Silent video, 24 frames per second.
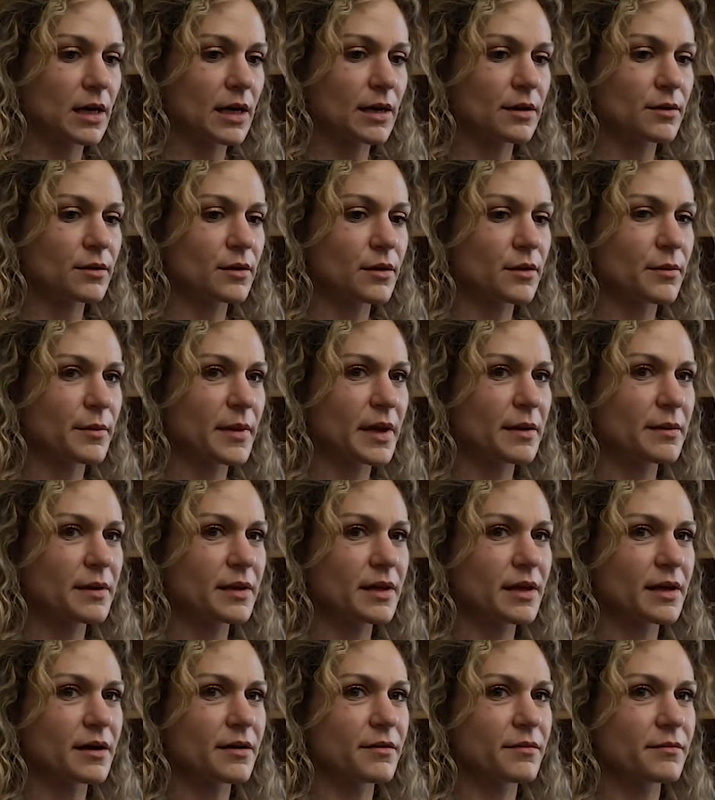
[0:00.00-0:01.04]
don't know, maybe
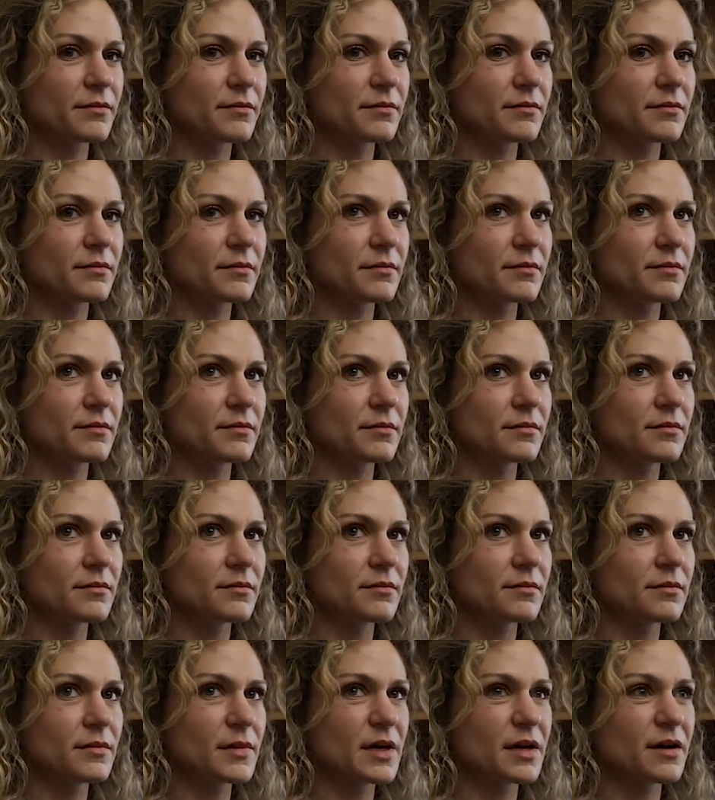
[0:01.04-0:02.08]
like a
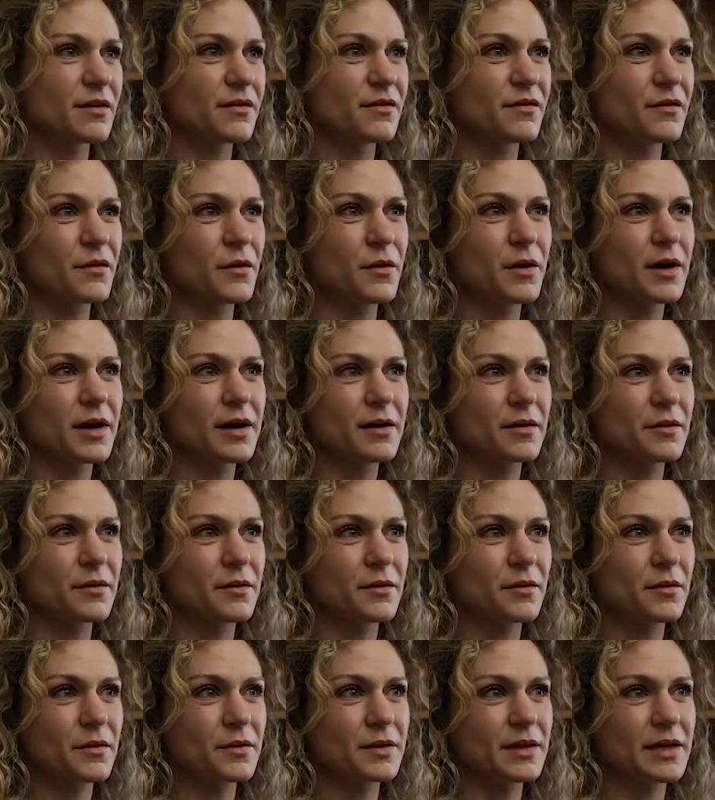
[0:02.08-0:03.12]
4,
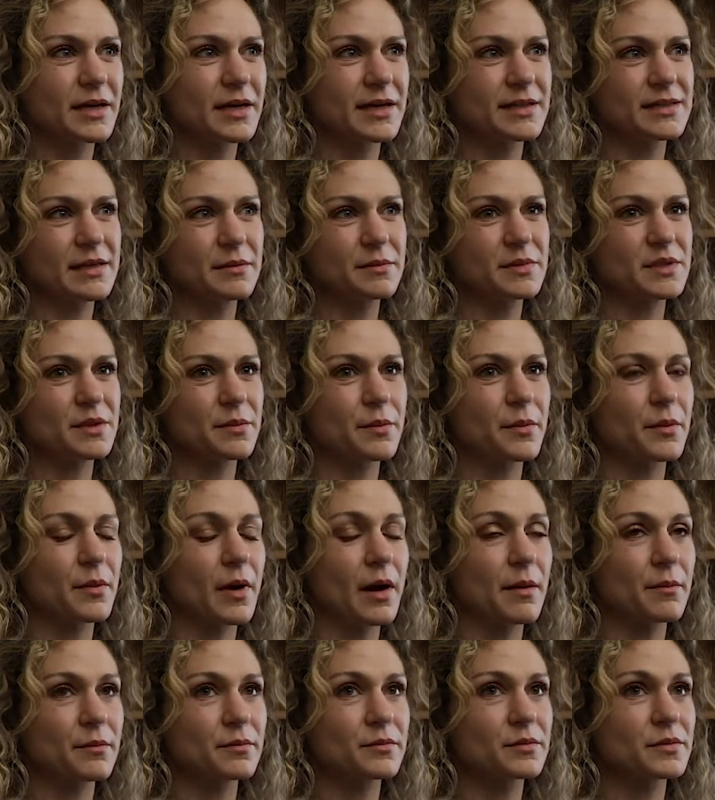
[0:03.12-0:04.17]
only because
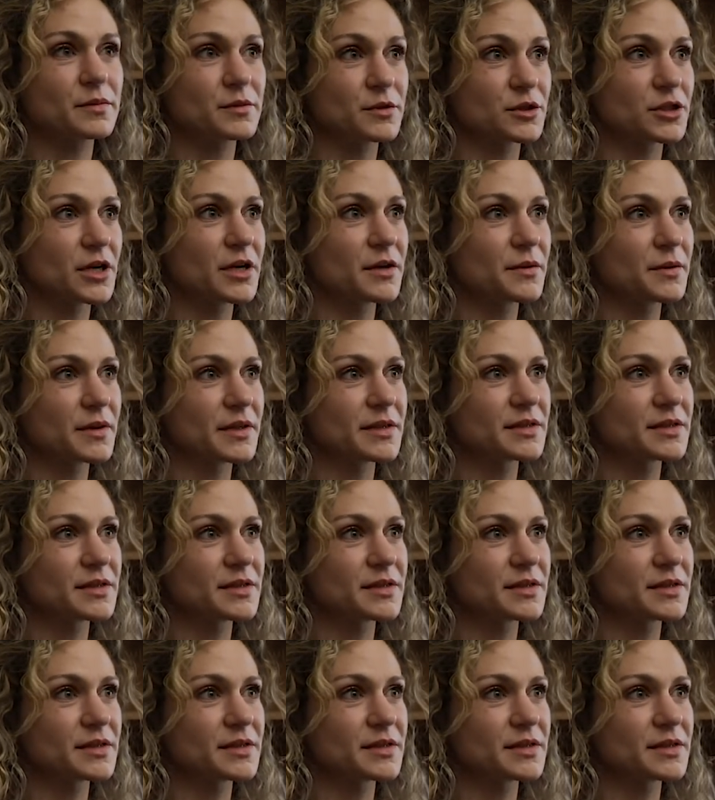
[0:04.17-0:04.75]
I'm genuinely